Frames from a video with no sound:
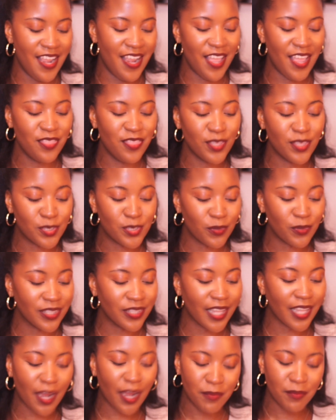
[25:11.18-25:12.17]
And this one,
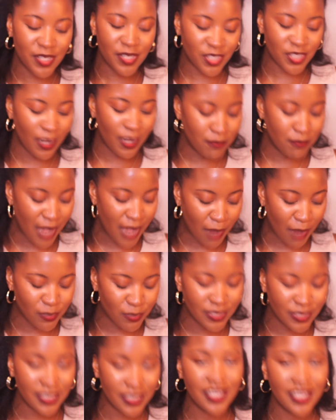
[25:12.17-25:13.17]
like I mentioned, I'm not
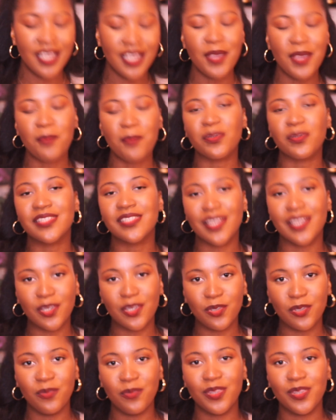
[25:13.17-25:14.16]
really
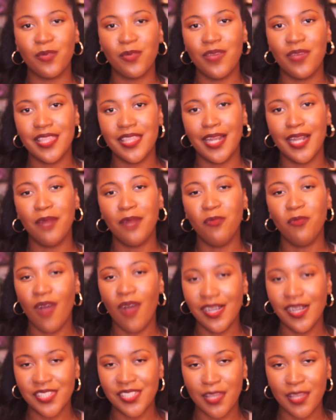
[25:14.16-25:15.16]
particular with the way that I
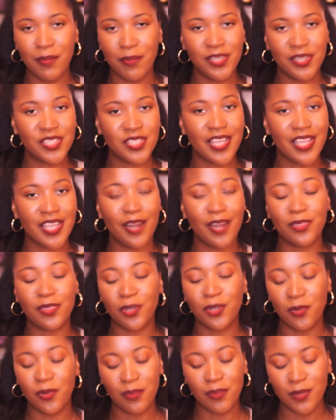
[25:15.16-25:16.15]
wash them. I just kind of
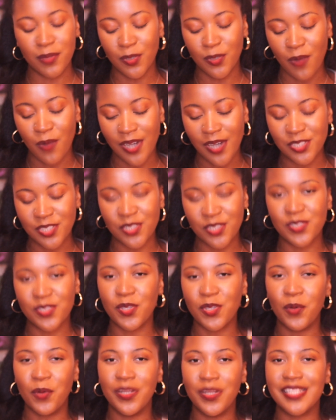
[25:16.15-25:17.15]
throw them in the washer,
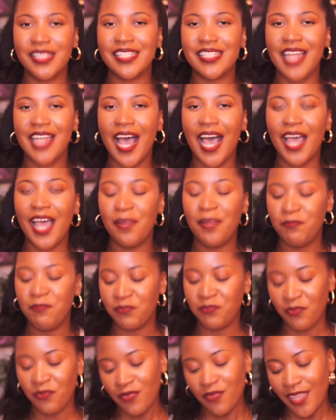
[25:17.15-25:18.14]
so it's not
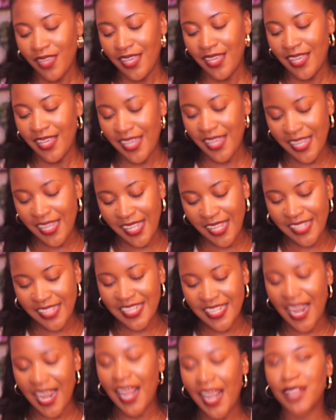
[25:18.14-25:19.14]

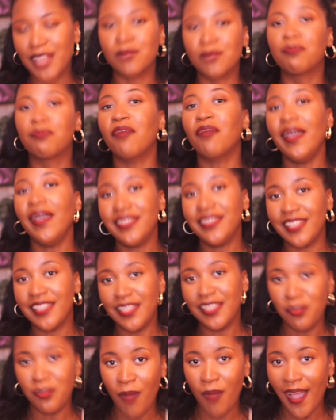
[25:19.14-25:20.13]
as
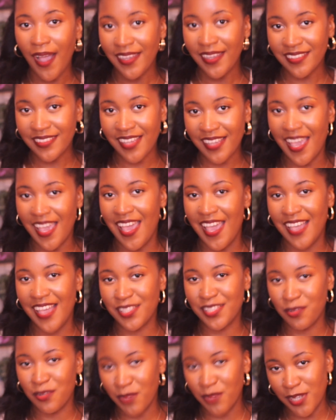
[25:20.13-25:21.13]
brightly white
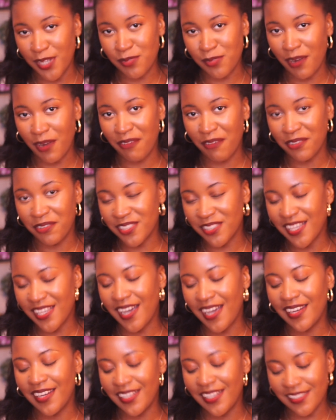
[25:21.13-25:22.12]
as it was when I first
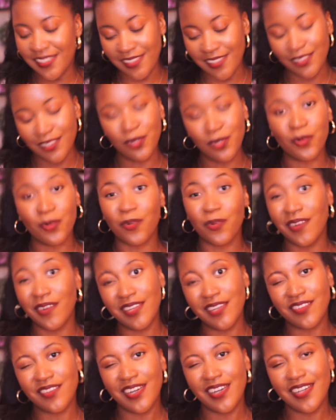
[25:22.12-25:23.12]
got it. It's a little
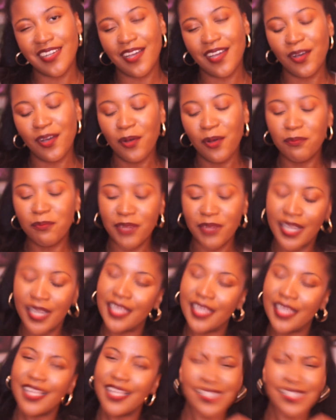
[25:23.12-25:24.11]
gray right now,
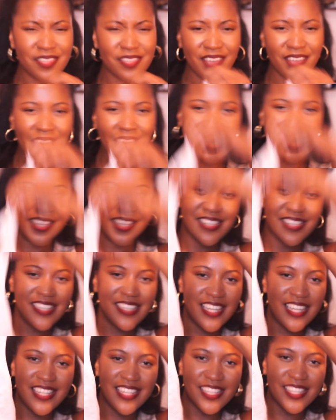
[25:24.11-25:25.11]
but it's okay.
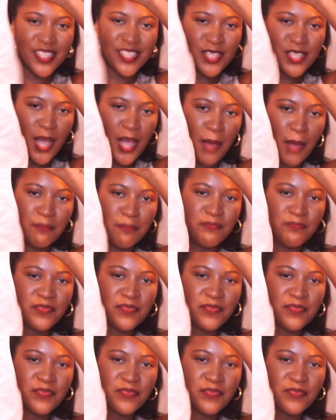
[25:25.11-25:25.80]
It does the job.